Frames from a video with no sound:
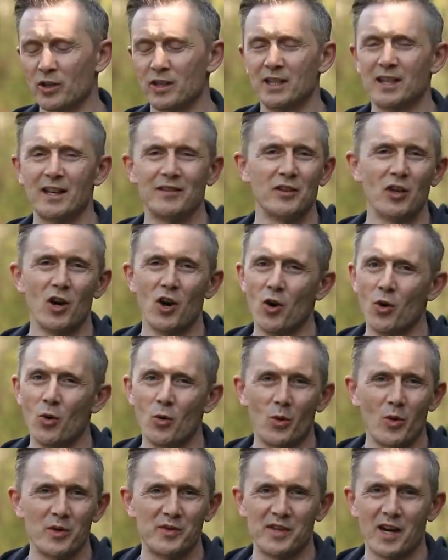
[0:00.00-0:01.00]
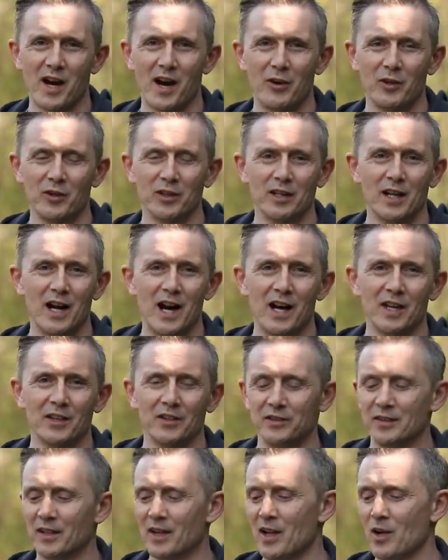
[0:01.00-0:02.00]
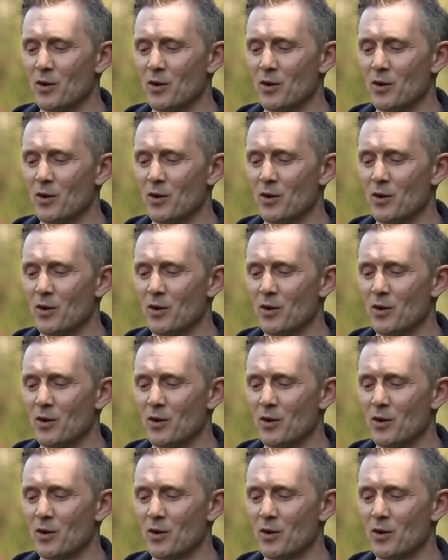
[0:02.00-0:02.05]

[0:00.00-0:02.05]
You never know with Zara and